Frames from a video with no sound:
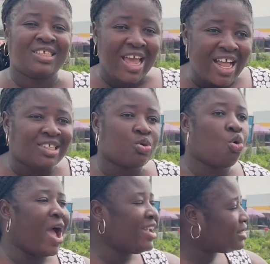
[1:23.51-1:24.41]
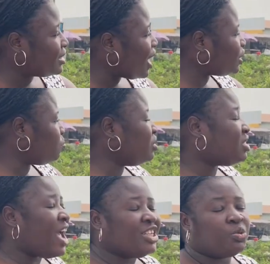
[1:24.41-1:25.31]
get exact
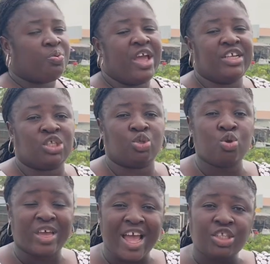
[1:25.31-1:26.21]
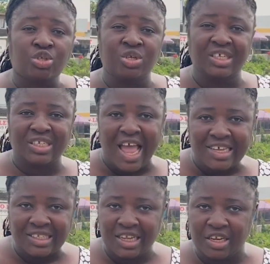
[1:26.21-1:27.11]
precise place to get to this
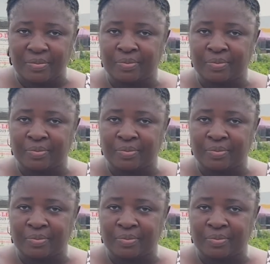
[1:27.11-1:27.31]
estate.